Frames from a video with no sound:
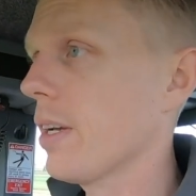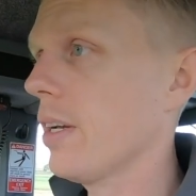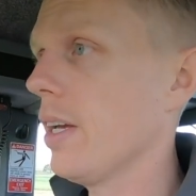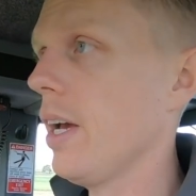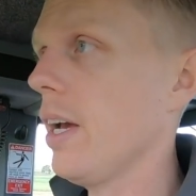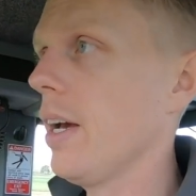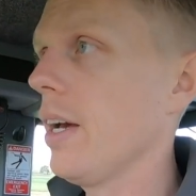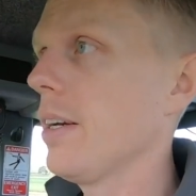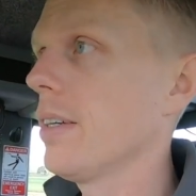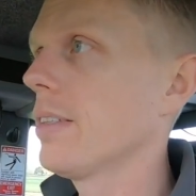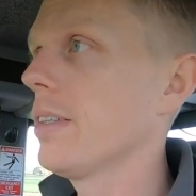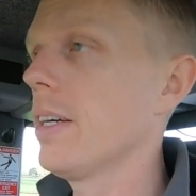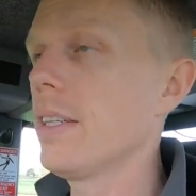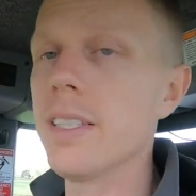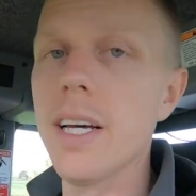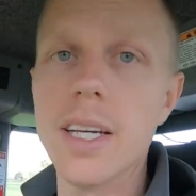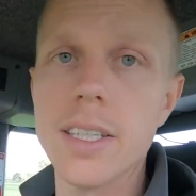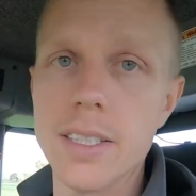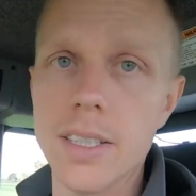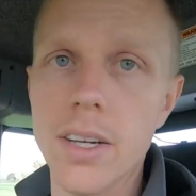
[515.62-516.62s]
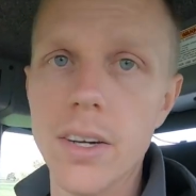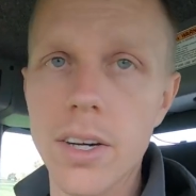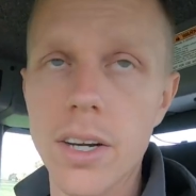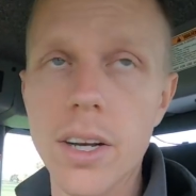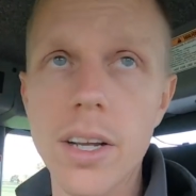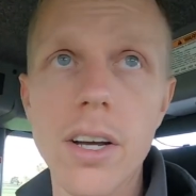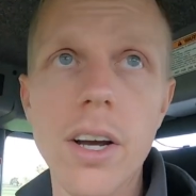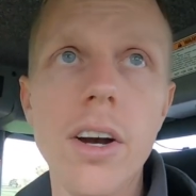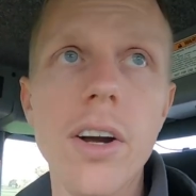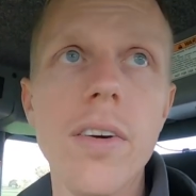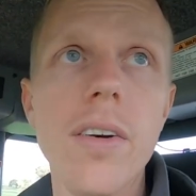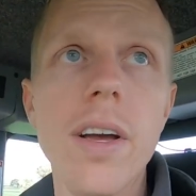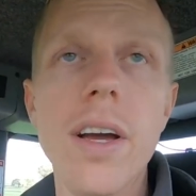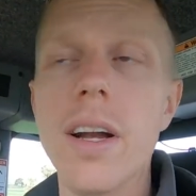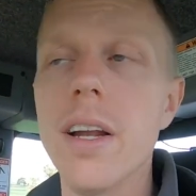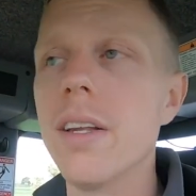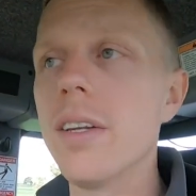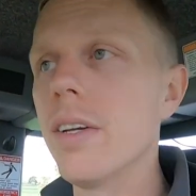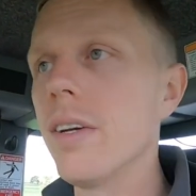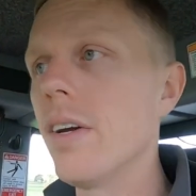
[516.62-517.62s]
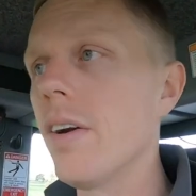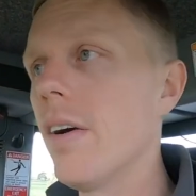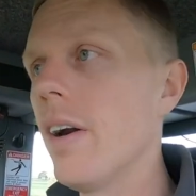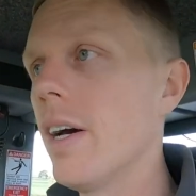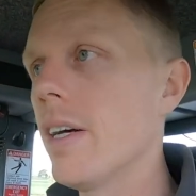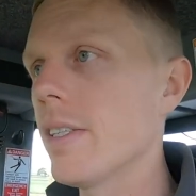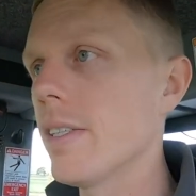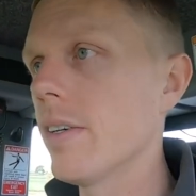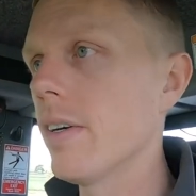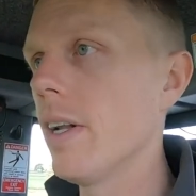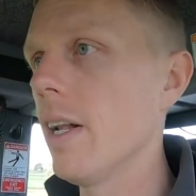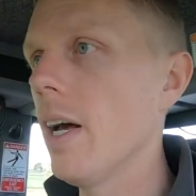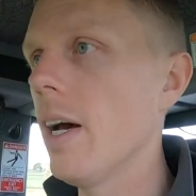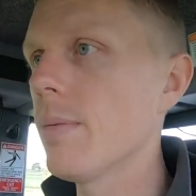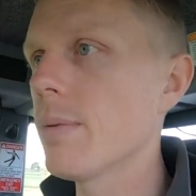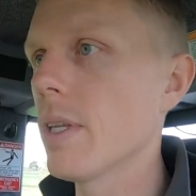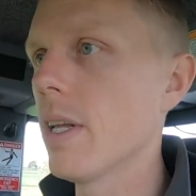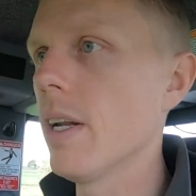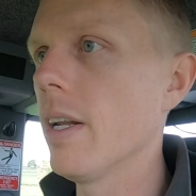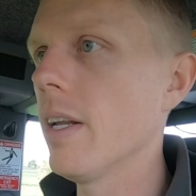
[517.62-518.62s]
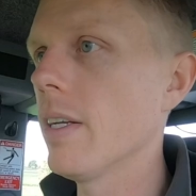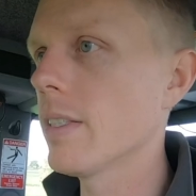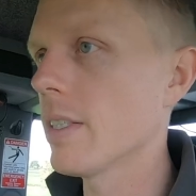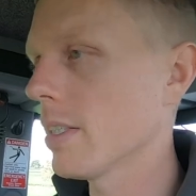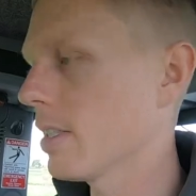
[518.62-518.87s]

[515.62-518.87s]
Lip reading: yeah, it takes longer to go around and do your outside laps than it does